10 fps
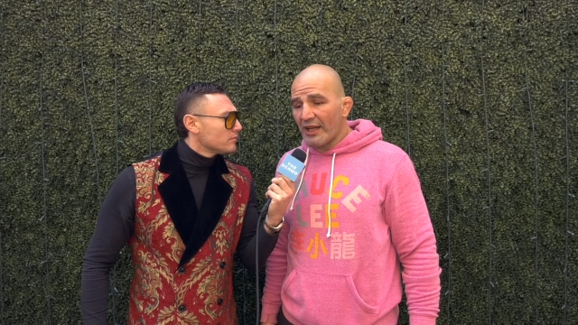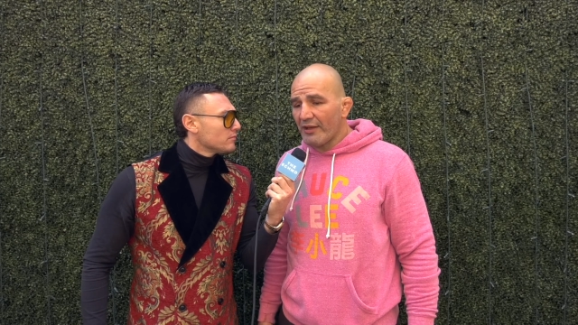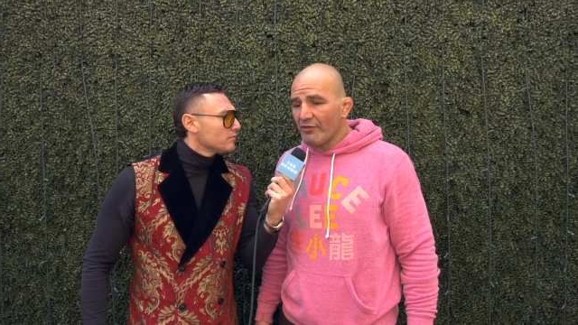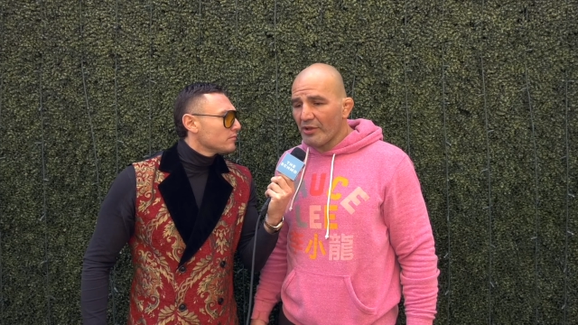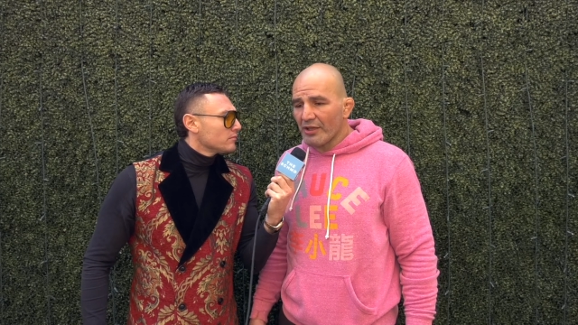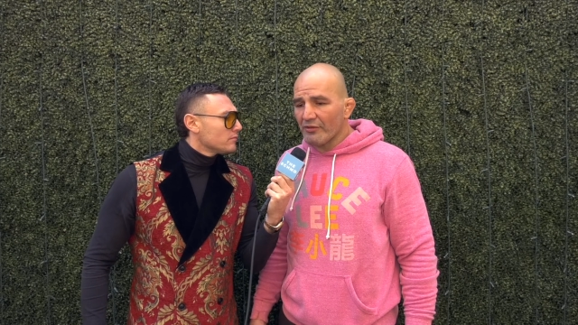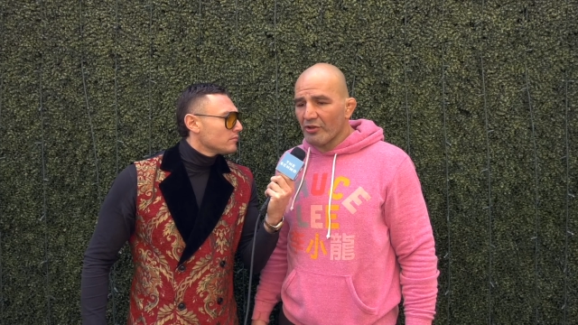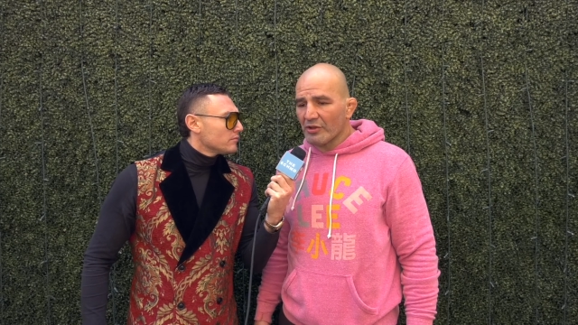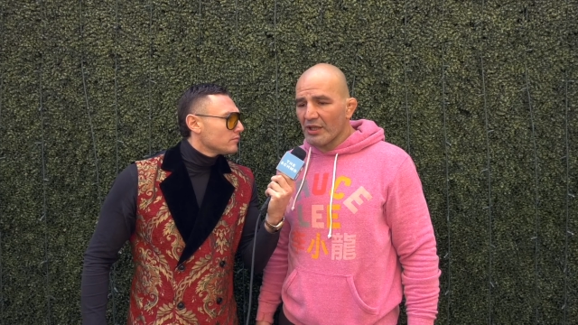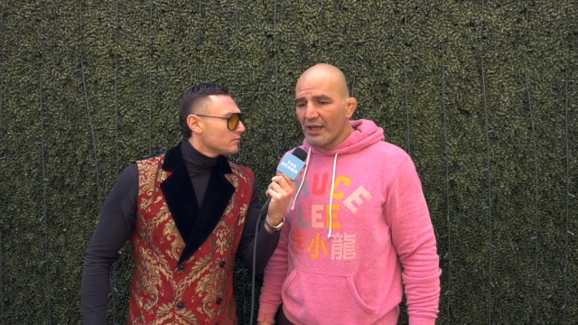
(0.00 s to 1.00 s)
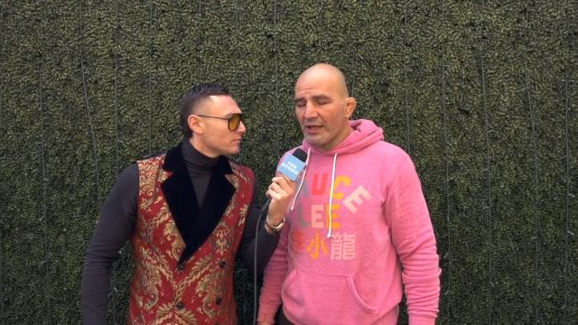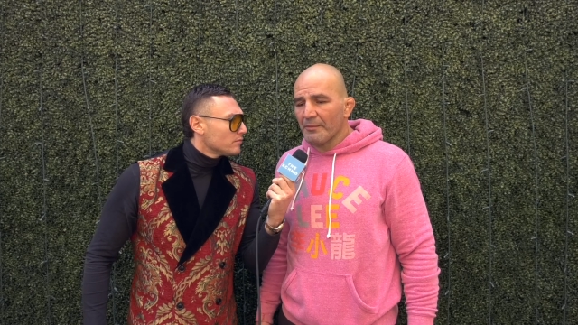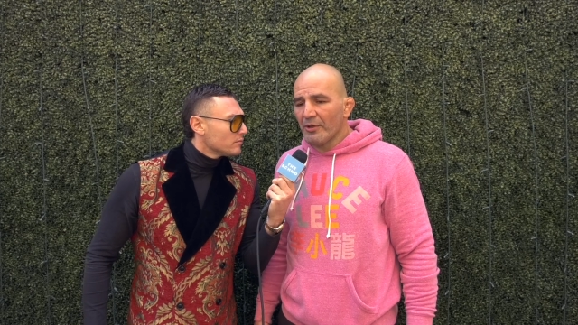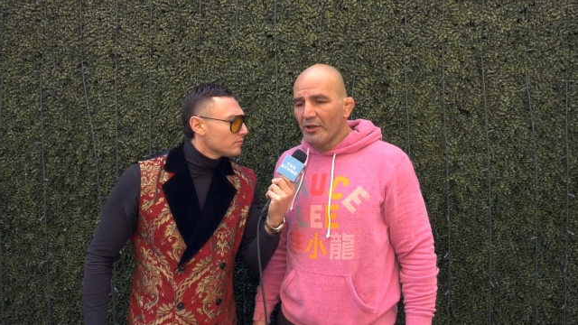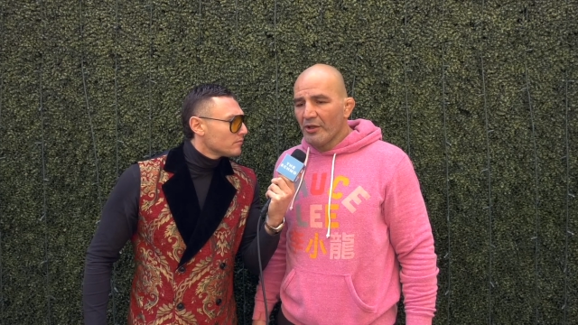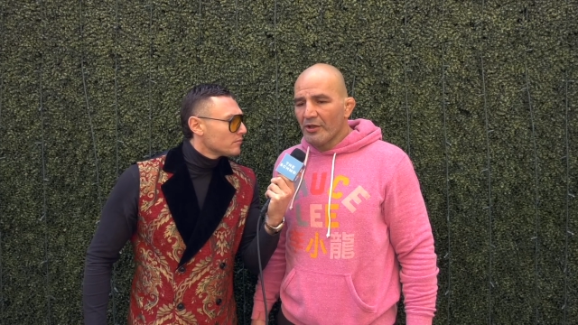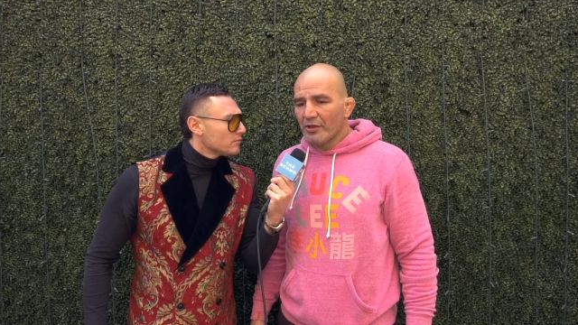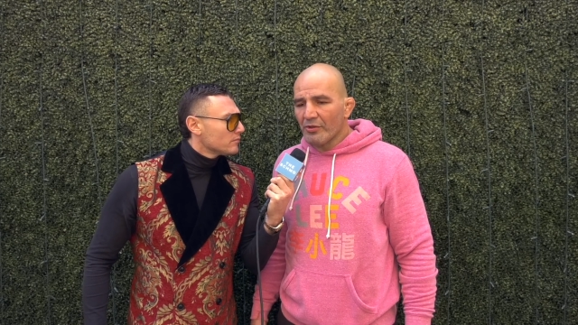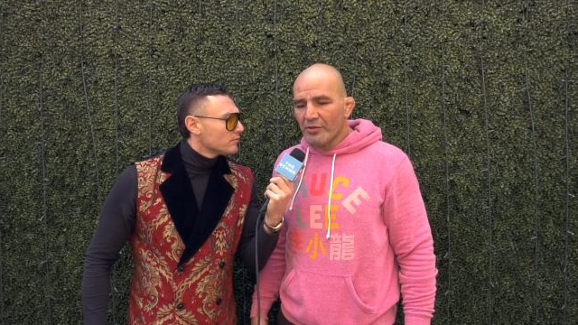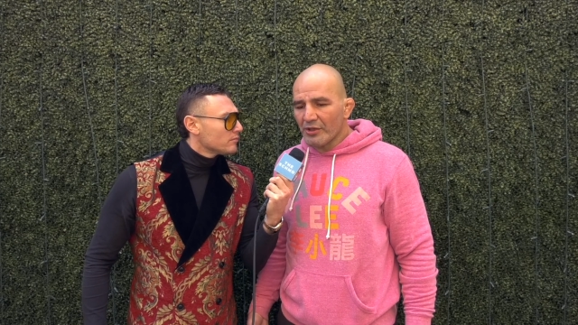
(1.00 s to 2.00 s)
Speaker 1: light heavyweight of all time.
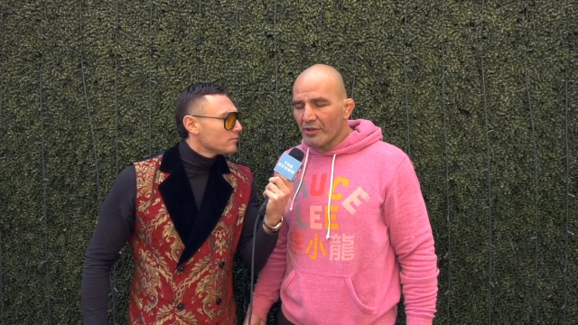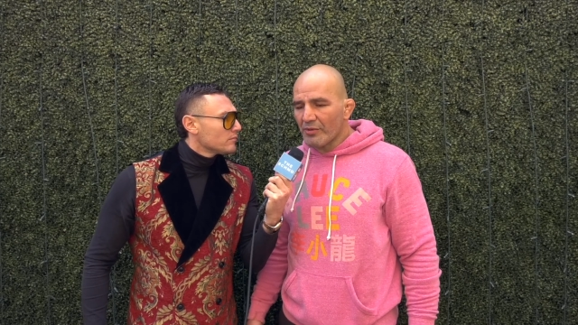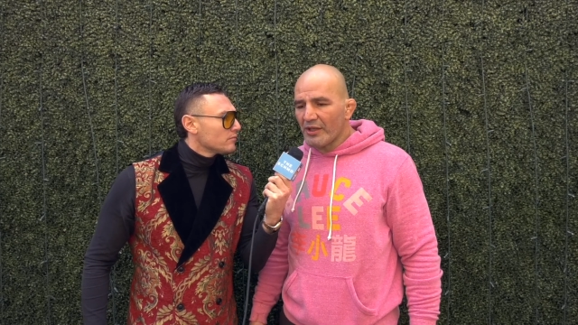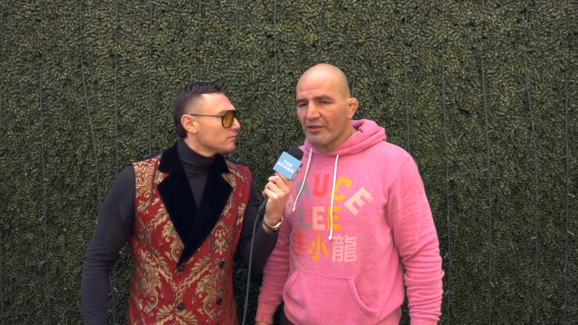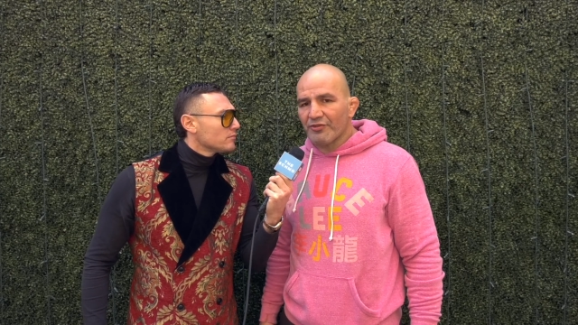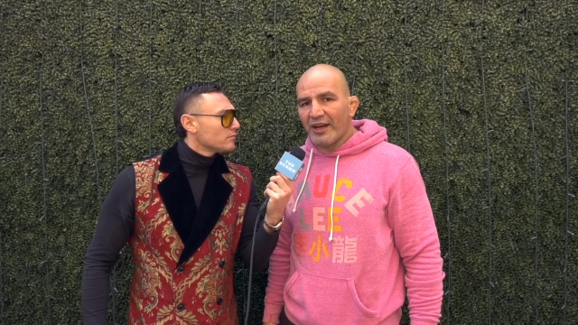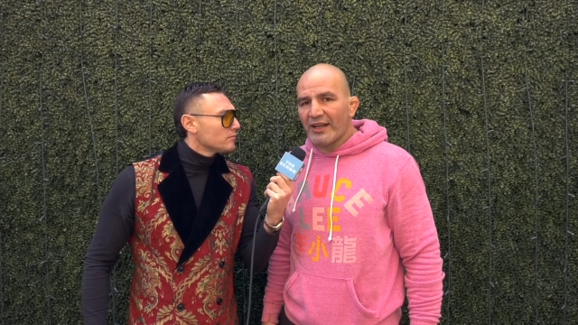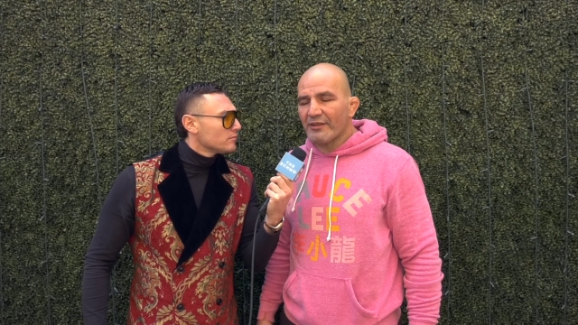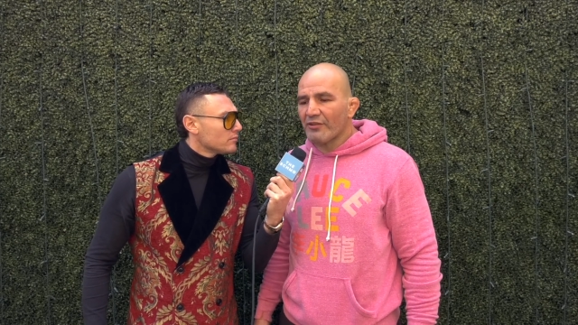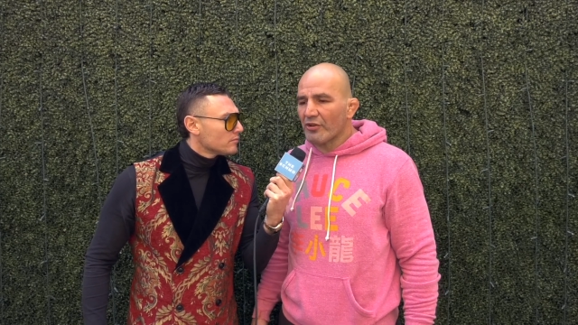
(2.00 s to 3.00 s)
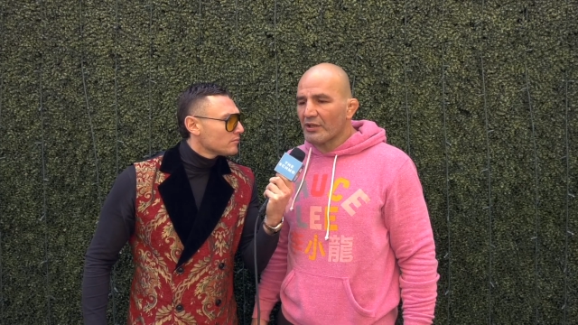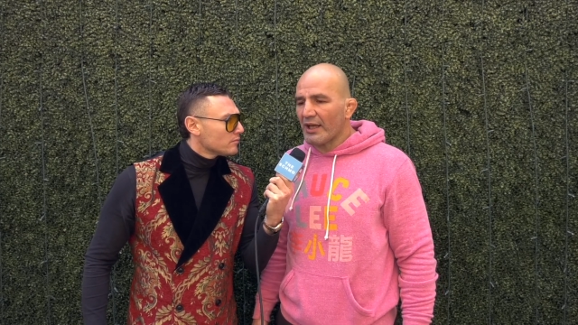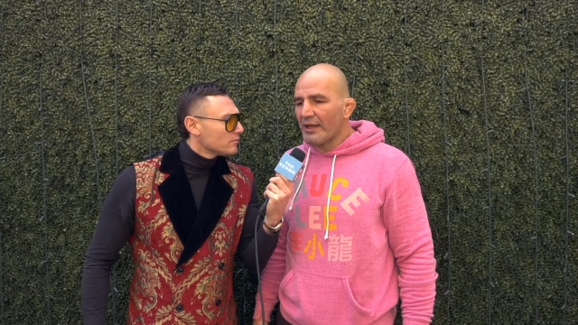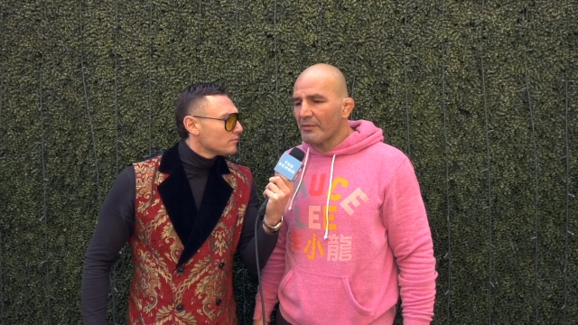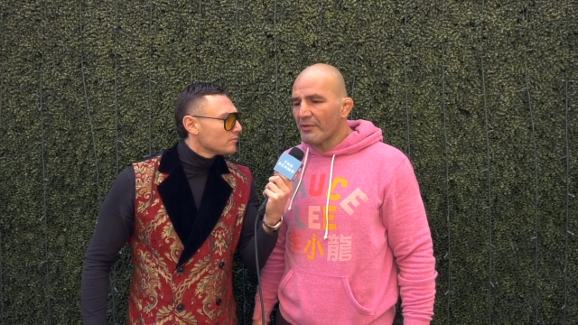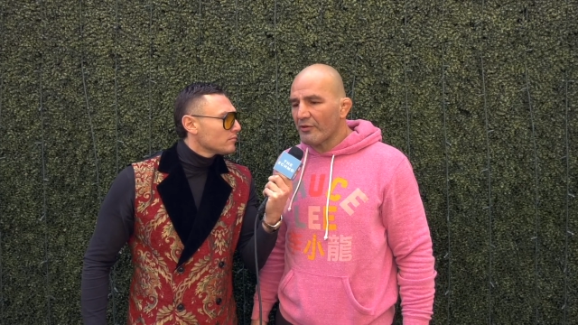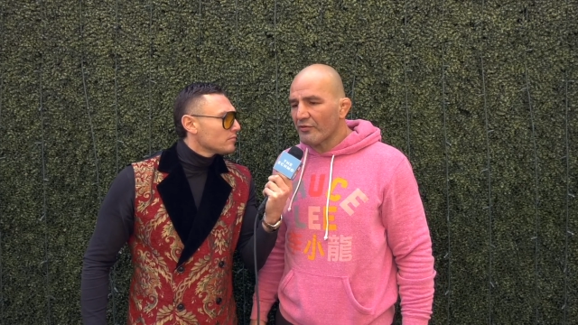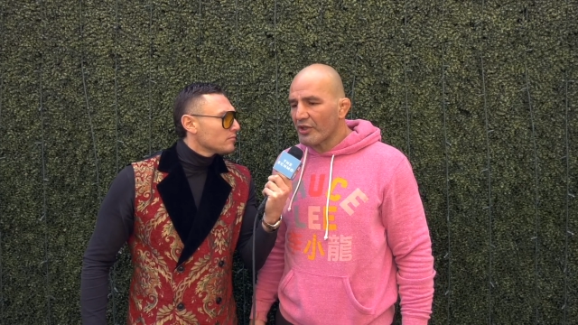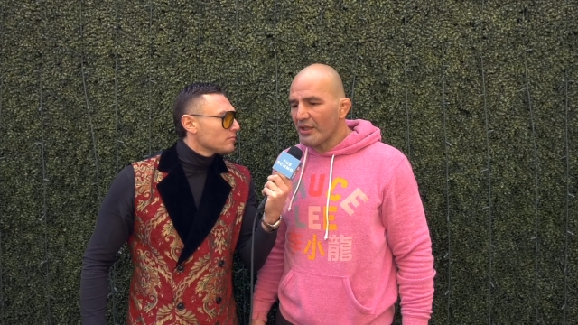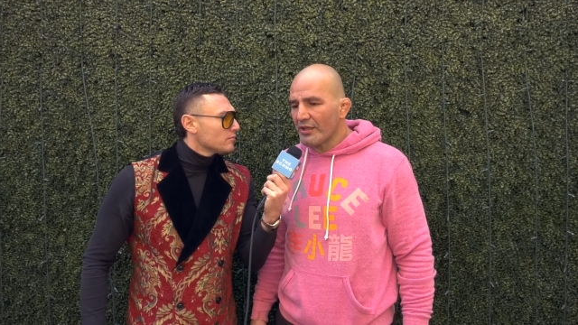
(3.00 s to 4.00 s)
You know, one of the greatest fighters of all time
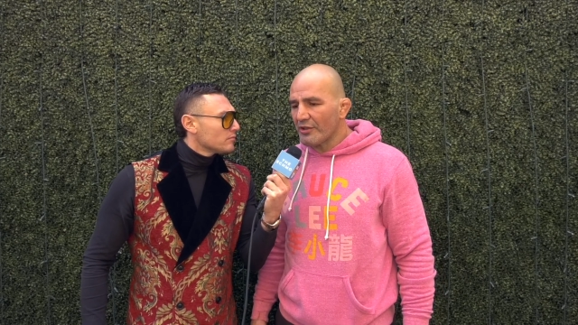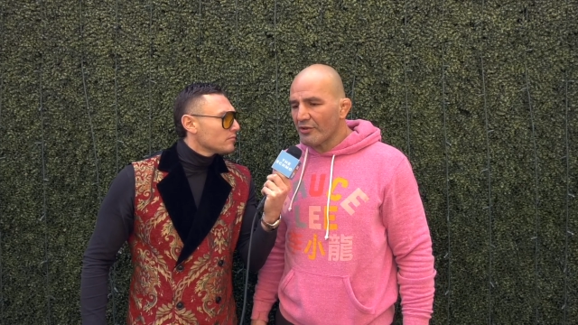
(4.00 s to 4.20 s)
over there. You